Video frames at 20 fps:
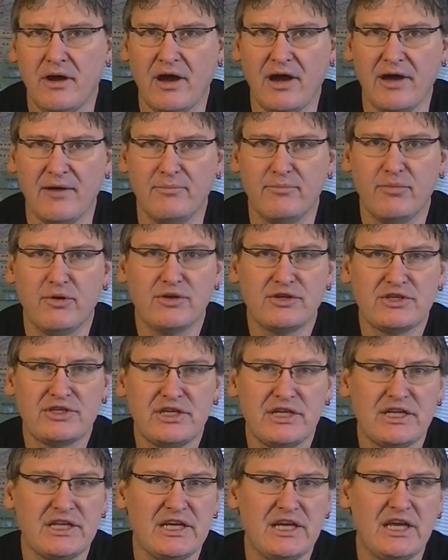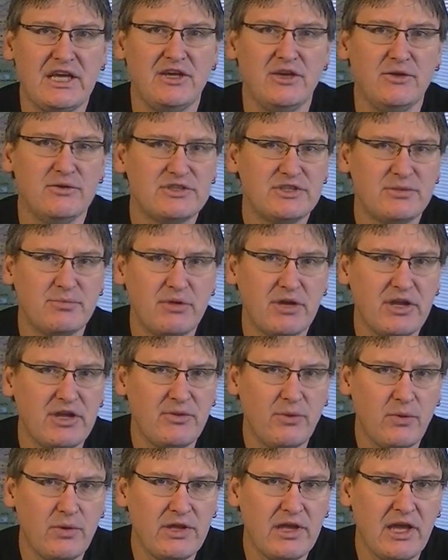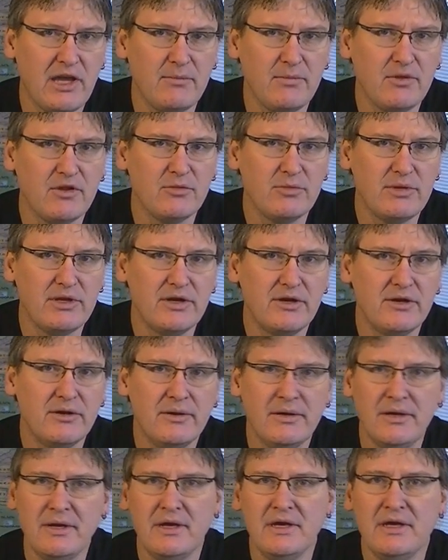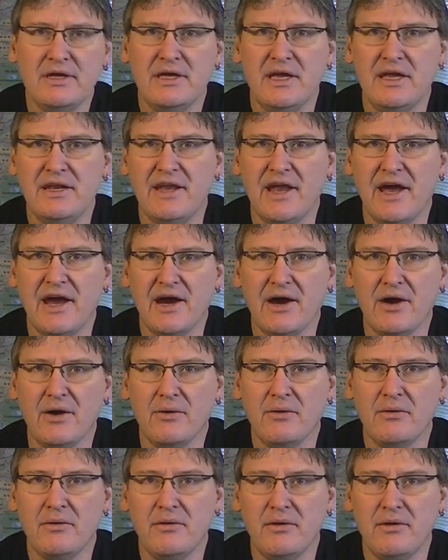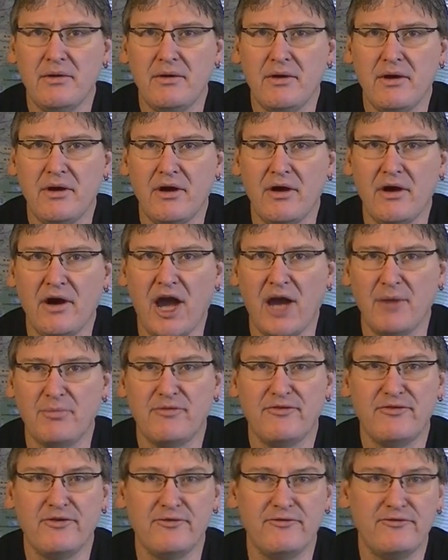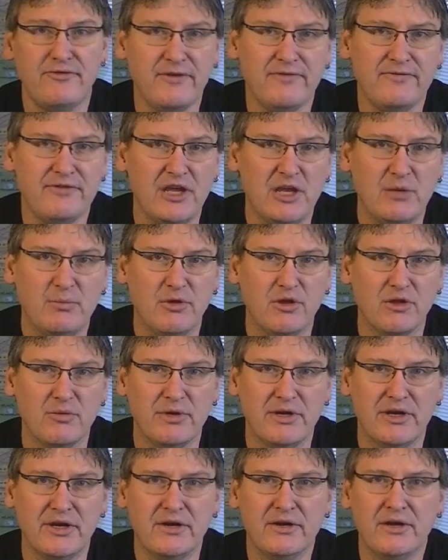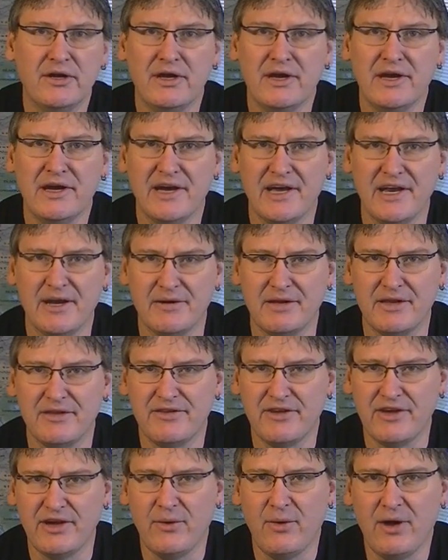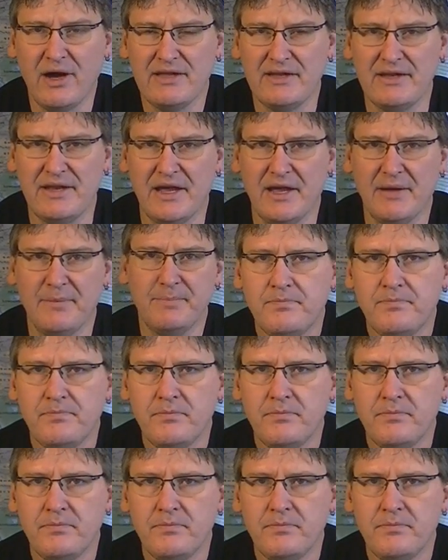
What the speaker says: I personally used to play 28mm and now I prefer 15mm, and I'm going to tell you why today.